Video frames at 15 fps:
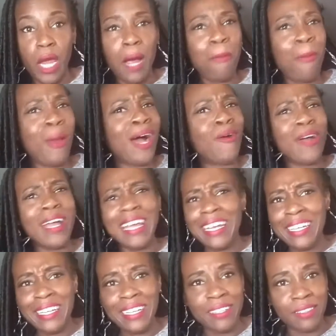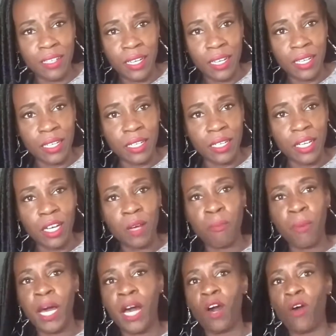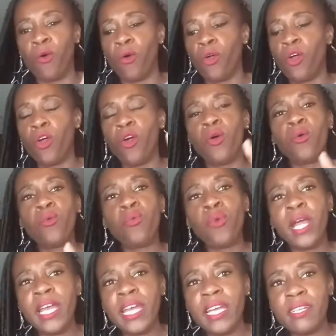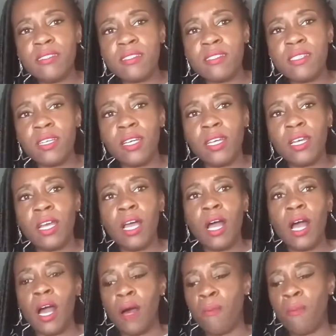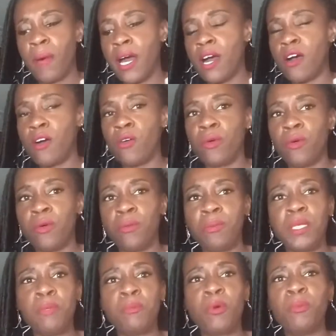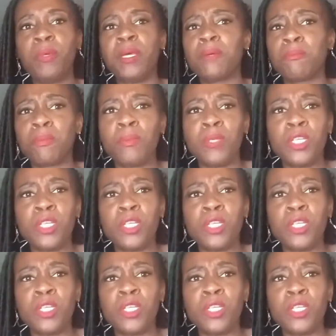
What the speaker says: about anything, about race, about people being,